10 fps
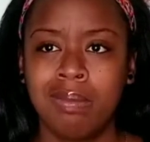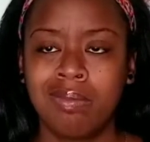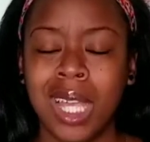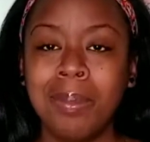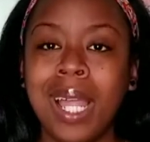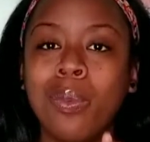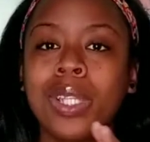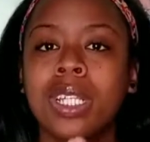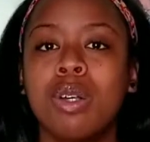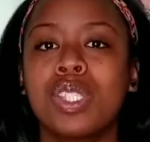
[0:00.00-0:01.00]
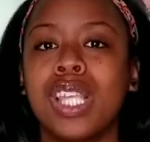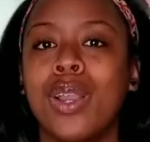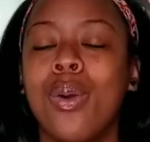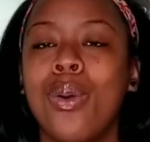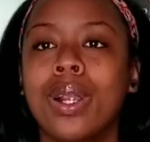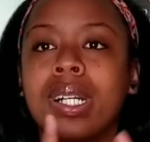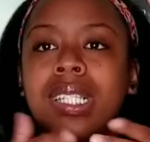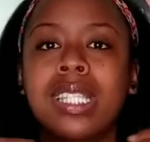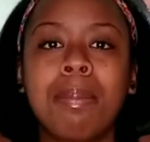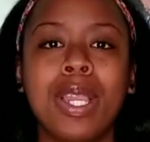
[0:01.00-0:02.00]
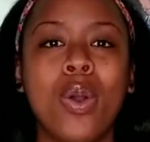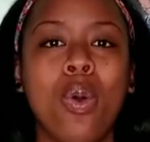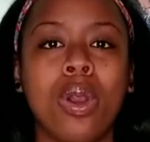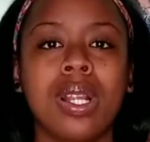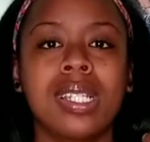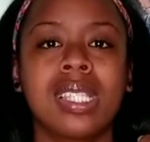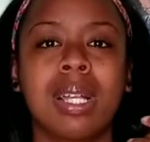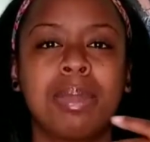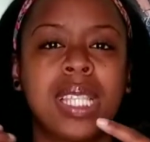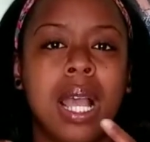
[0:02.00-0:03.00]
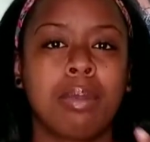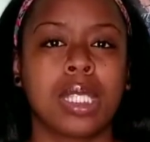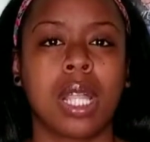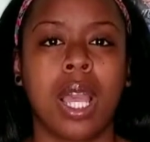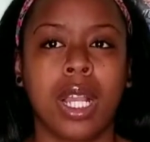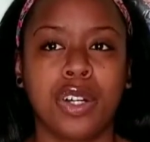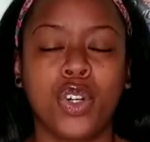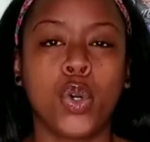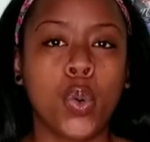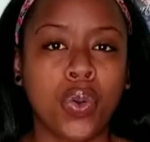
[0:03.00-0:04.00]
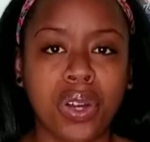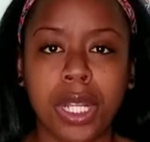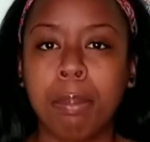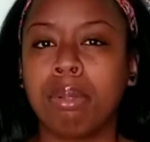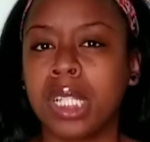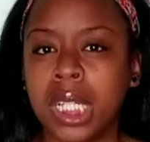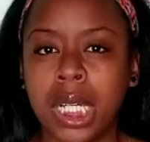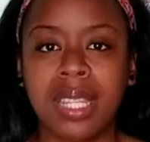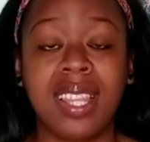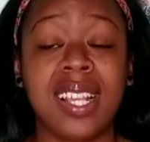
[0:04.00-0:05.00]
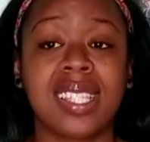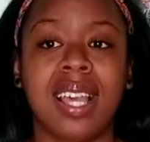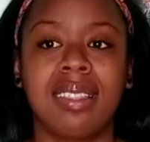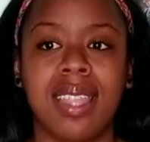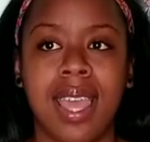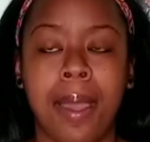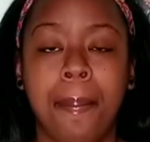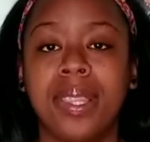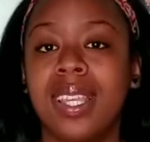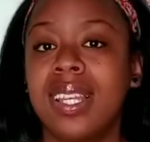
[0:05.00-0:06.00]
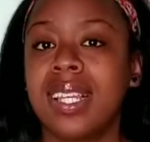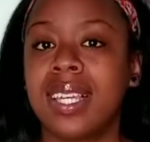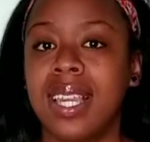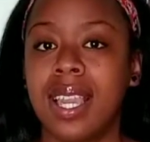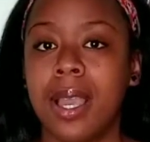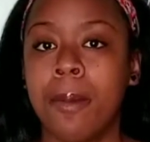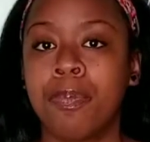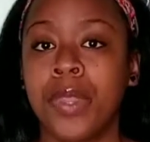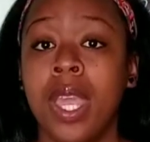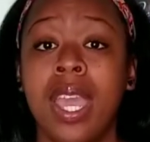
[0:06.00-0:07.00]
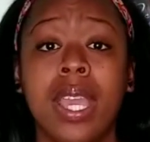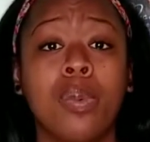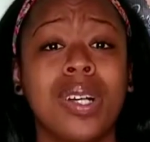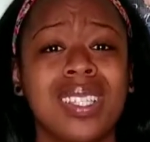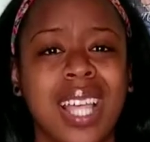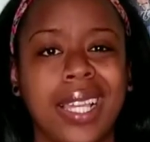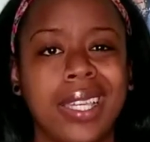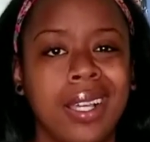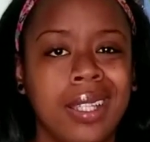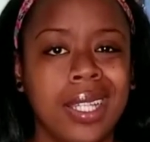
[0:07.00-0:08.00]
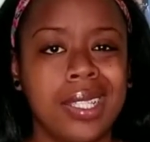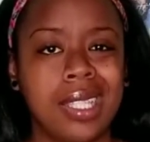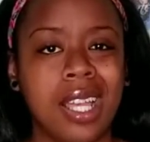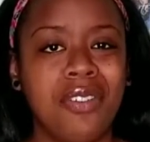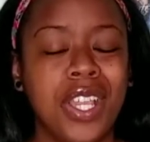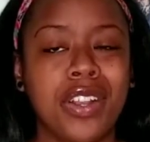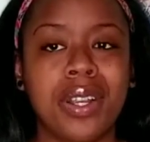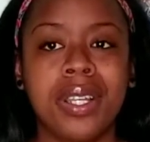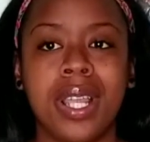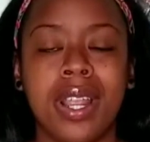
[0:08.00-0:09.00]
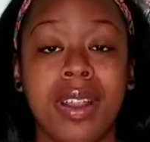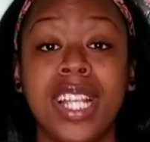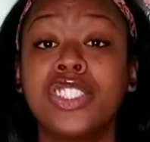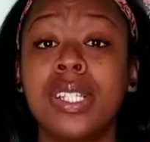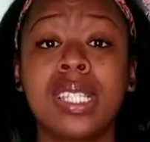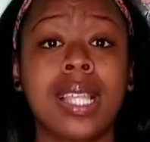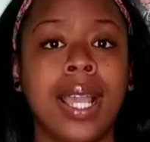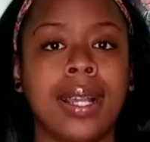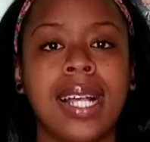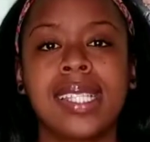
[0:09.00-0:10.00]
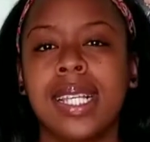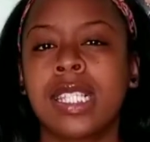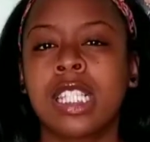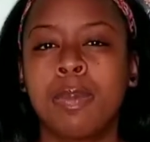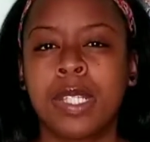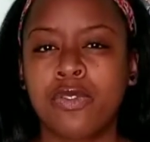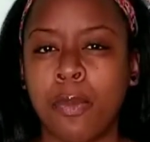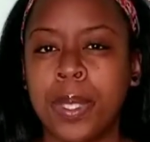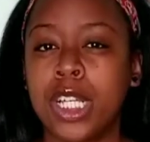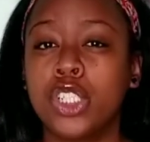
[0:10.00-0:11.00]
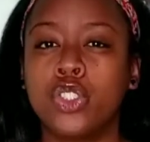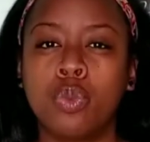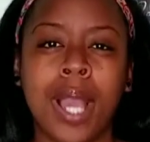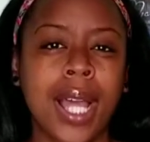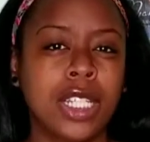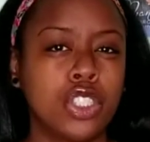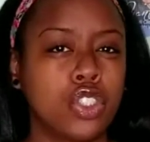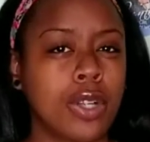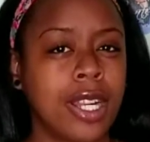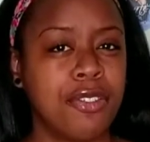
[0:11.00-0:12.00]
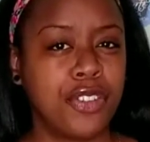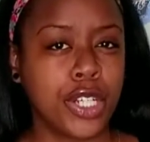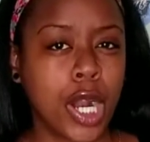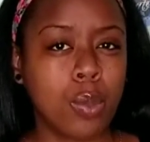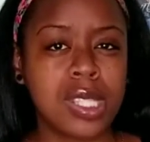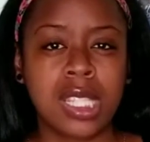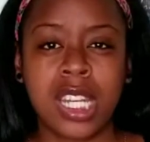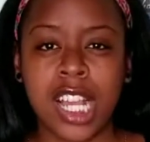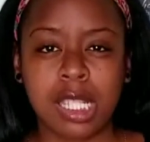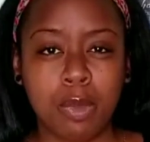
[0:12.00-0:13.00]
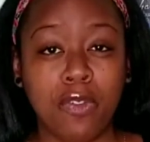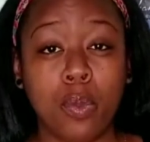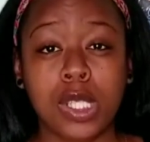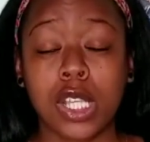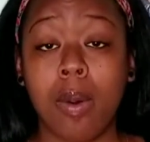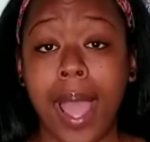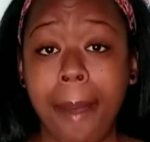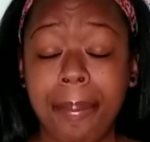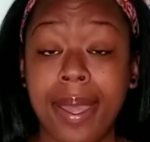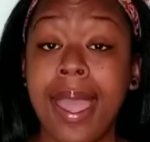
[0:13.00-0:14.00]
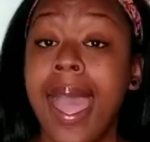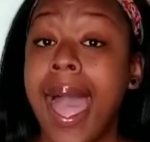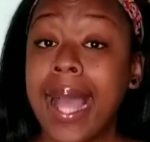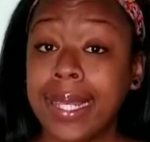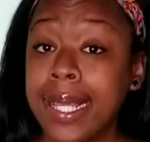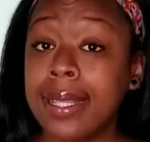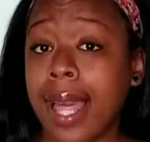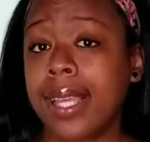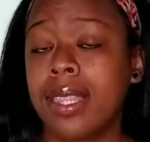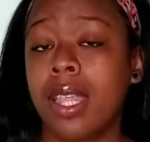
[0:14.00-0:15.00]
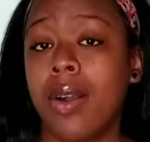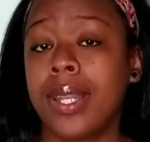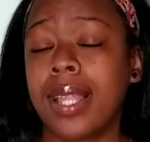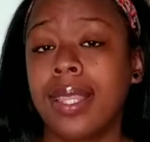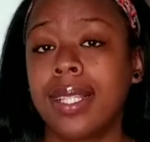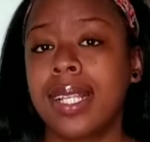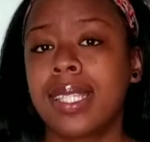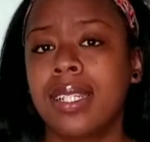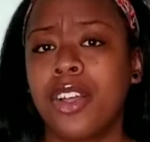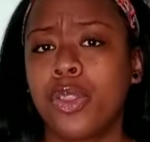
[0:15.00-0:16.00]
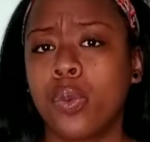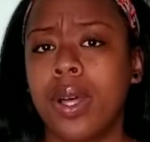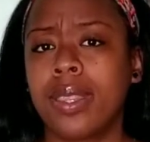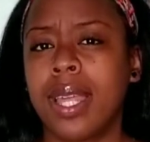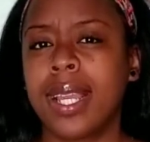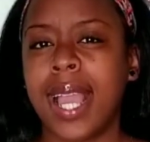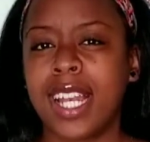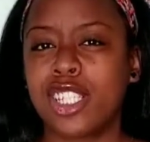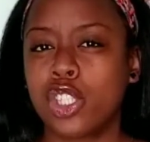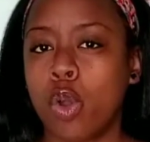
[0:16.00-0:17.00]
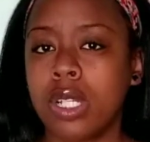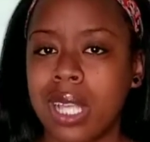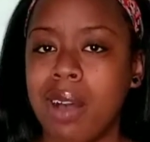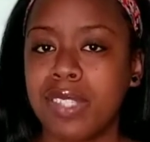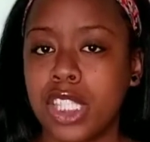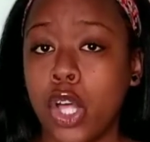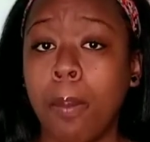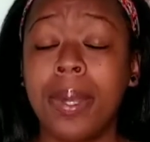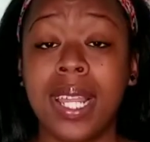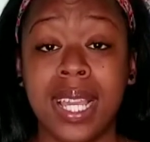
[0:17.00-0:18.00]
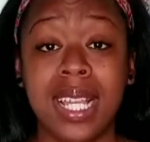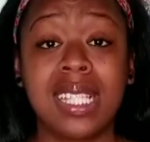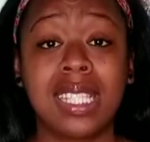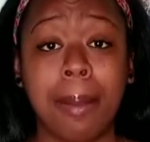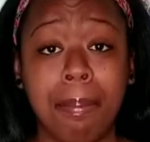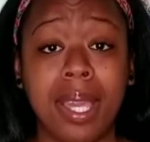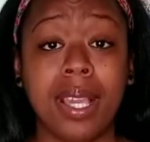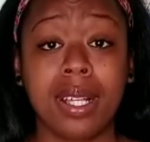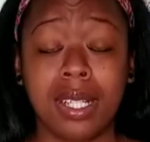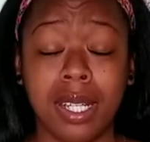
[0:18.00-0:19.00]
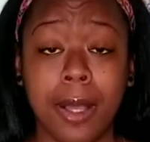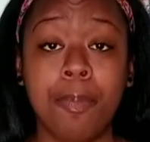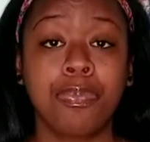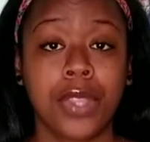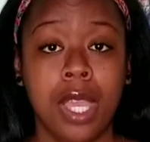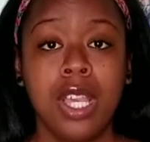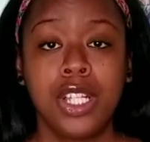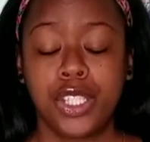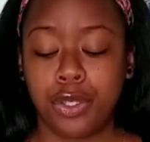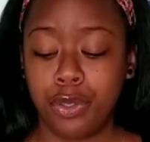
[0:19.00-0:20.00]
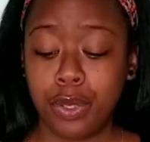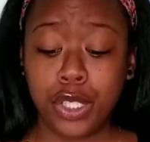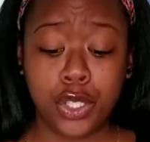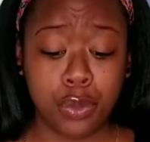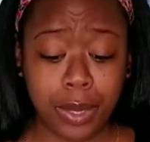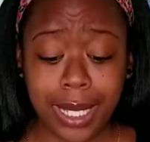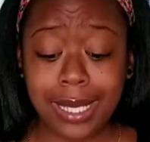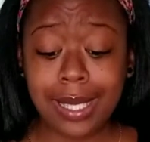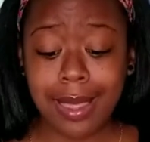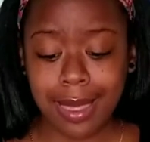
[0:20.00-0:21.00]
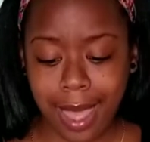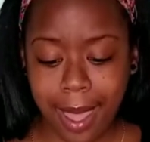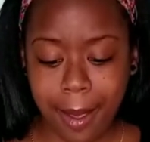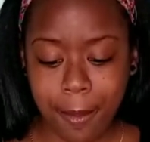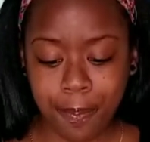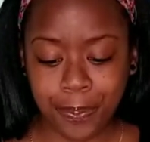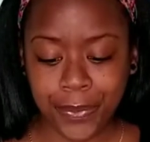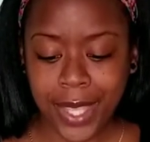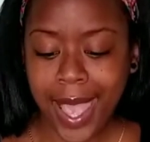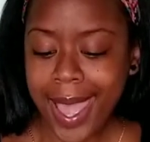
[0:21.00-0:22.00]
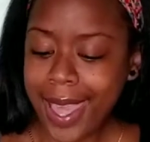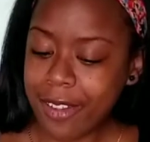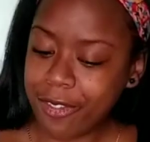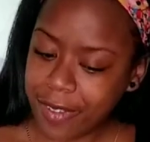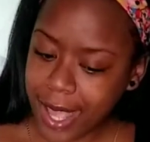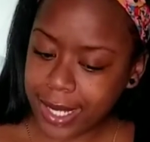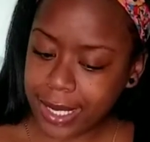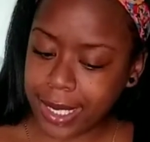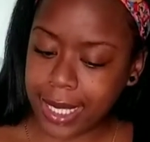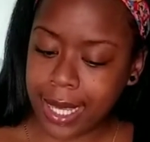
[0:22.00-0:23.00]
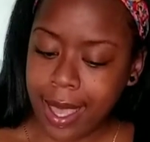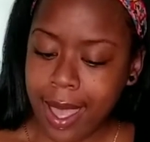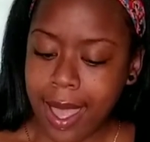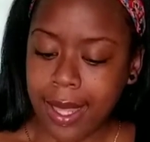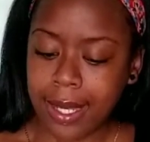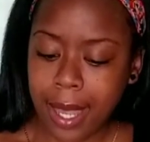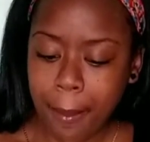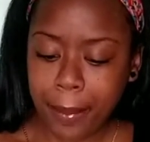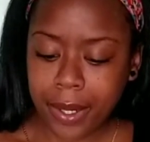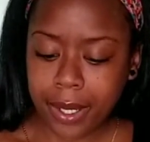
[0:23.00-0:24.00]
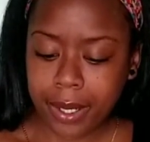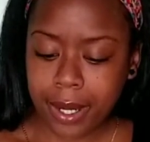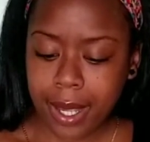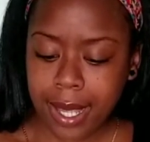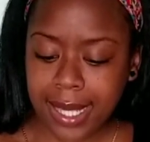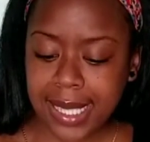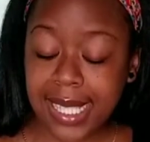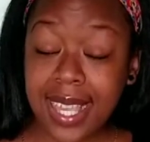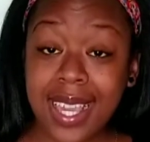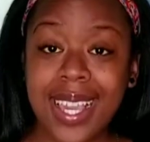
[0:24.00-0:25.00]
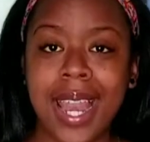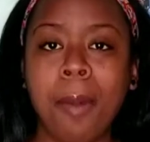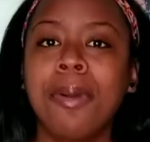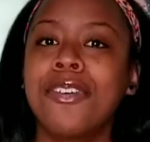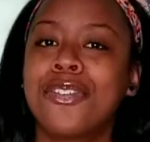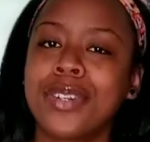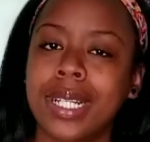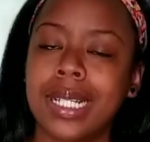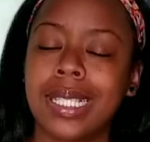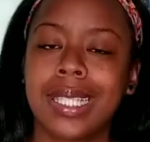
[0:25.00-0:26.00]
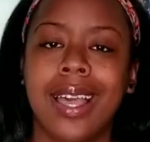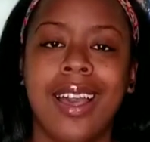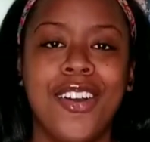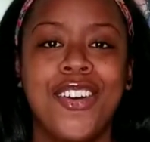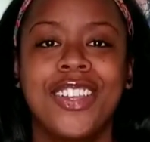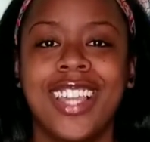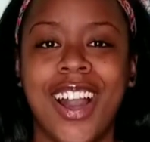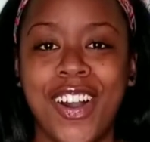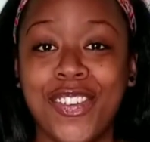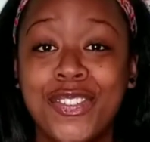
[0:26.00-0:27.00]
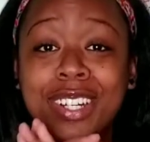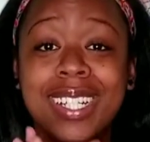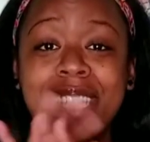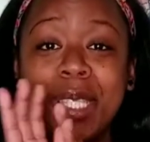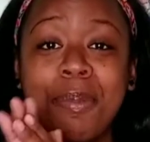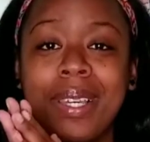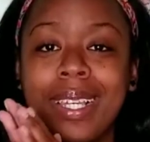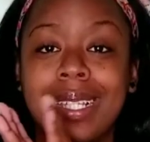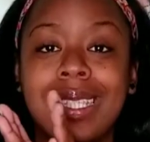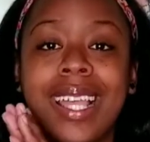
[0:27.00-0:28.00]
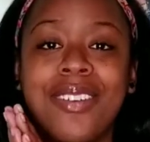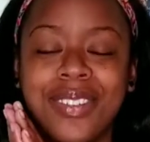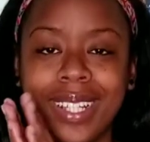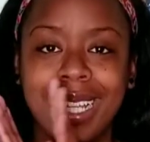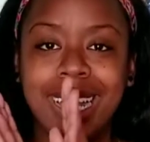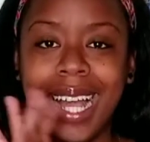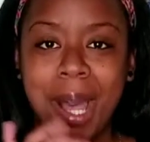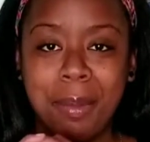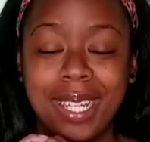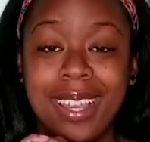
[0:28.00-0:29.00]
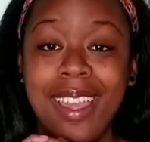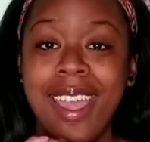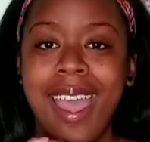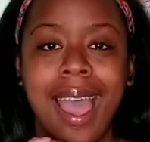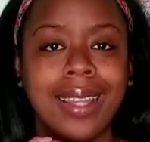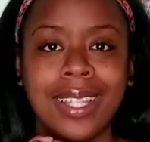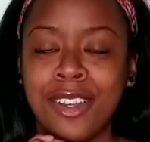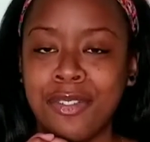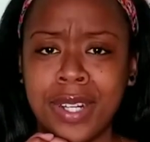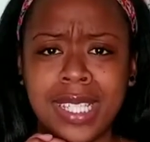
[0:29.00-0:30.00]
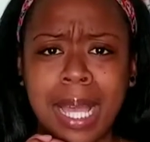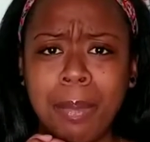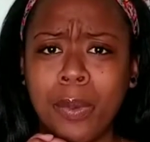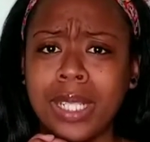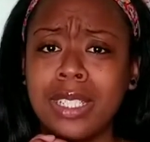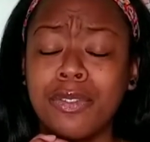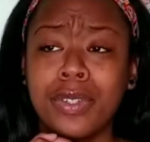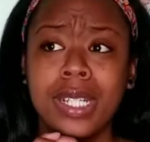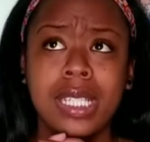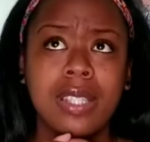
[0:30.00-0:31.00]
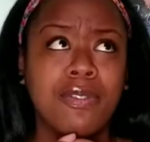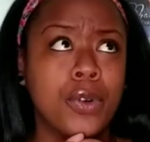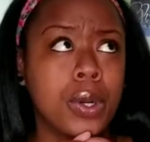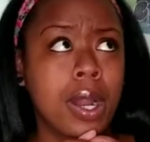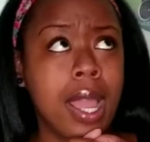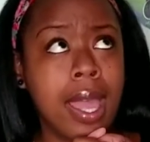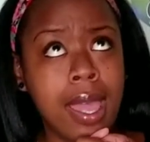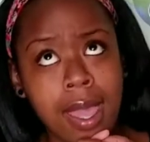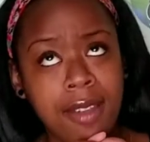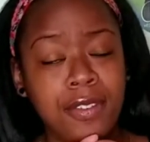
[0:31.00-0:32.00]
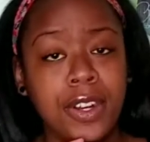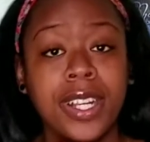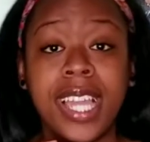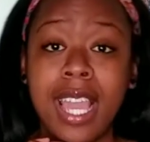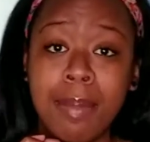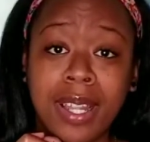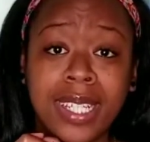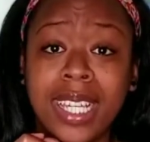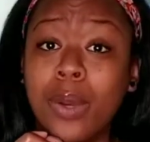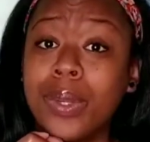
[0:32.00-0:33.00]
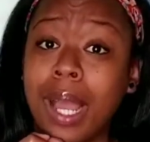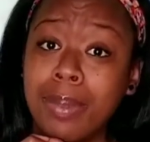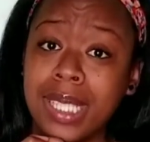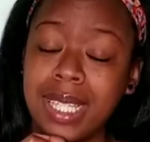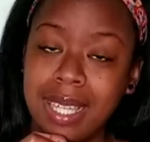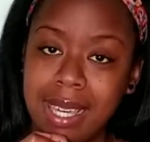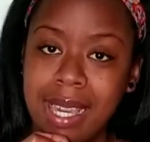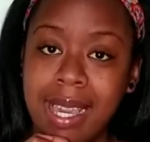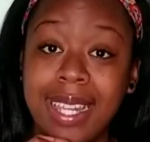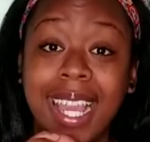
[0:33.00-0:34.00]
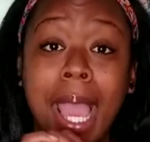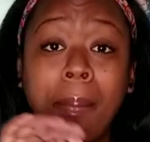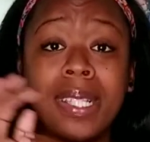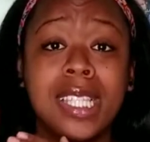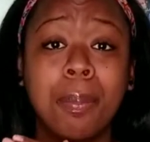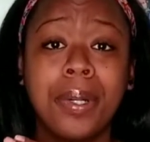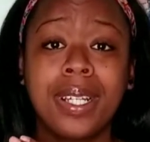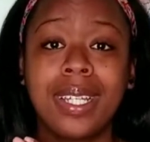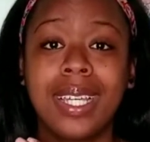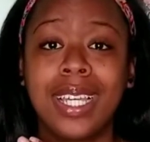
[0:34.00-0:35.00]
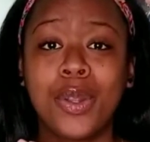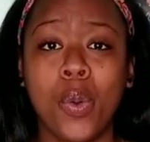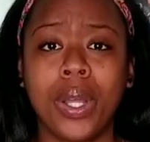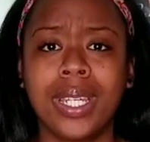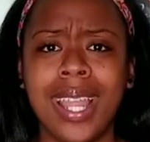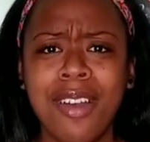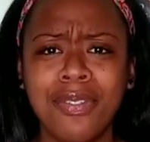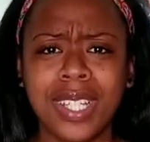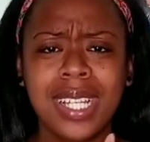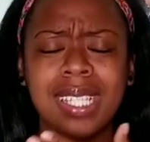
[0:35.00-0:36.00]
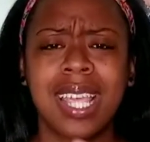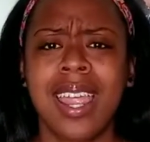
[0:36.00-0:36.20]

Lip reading: I'm not really gonna say horror, because to me horror is sometimes like gory, blood, things like that. But then again, it was like killing and stuff here and there. And just like I said, suspenseful, because you kind of just trying to figure out what's the next move and what's going to happen. I did like it though. And I think that's another one that it kind of starts off slow, but it ends up being good. So you can tune into that. And finally, number 10, I put Friends. Y'all, Friends to me is definitely comedy. I love Friends. I've been watching Friends forever. It came out again when I was a kid, and they happened to put it on Netflix.